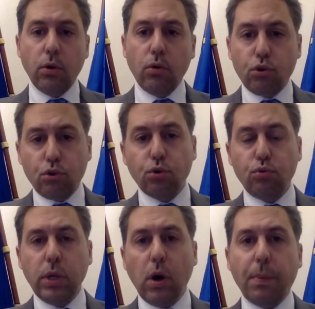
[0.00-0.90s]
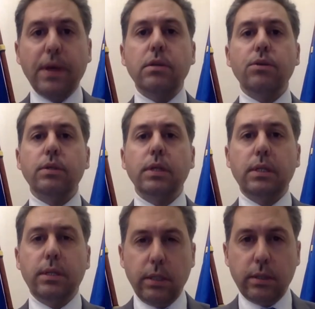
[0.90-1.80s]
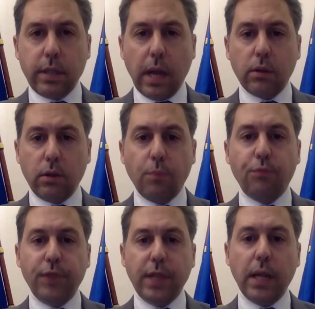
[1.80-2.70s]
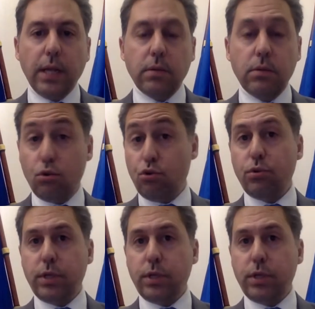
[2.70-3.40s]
All of the subjects that we'll be addressing today